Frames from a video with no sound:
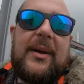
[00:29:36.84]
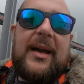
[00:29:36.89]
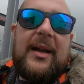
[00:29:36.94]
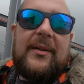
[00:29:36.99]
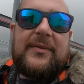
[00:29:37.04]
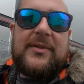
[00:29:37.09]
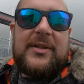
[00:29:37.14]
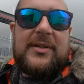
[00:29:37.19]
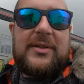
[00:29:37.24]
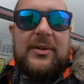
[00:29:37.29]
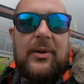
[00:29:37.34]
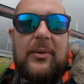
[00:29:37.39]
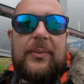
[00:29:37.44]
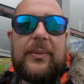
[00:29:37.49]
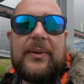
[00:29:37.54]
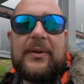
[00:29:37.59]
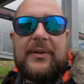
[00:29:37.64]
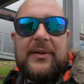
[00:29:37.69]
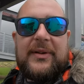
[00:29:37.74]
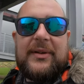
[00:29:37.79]
might have just
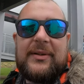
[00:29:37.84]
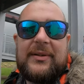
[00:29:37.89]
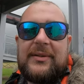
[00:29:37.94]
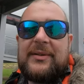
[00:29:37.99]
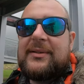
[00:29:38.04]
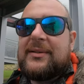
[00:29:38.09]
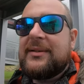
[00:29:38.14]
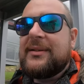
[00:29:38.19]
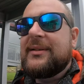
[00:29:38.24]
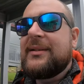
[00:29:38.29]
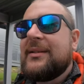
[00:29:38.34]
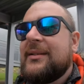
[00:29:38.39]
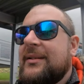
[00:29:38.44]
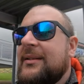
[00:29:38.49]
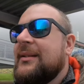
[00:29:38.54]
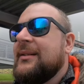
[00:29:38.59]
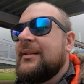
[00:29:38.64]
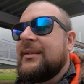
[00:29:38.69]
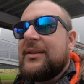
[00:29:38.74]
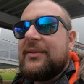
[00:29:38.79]
opened.
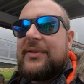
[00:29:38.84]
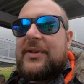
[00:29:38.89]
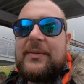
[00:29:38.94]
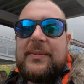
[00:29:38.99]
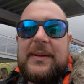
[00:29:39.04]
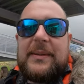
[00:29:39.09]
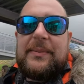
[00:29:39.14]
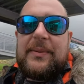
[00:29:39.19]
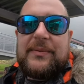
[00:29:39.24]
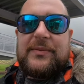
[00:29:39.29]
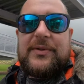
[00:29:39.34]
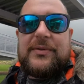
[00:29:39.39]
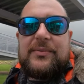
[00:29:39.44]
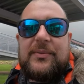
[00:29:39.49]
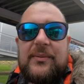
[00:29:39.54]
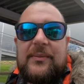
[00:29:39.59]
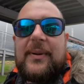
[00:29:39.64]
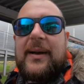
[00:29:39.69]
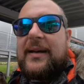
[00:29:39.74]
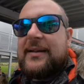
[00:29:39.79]
A few people have just
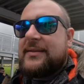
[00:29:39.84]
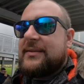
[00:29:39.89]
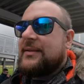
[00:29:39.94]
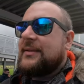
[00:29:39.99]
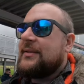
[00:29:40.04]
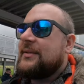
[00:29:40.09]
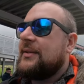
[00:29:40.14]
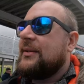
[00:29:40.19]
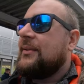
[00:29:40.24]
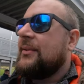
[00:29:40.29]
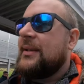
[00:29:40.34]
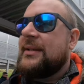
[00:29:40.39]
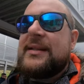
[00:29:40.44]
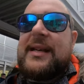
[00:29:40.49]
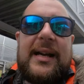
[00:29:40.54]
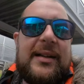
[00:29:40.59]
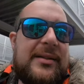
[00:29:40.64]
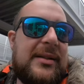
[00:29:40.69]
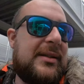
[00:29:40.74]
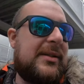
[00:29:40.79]
run past us. So. Is
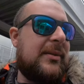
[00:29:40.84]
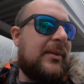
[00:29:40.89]
it actually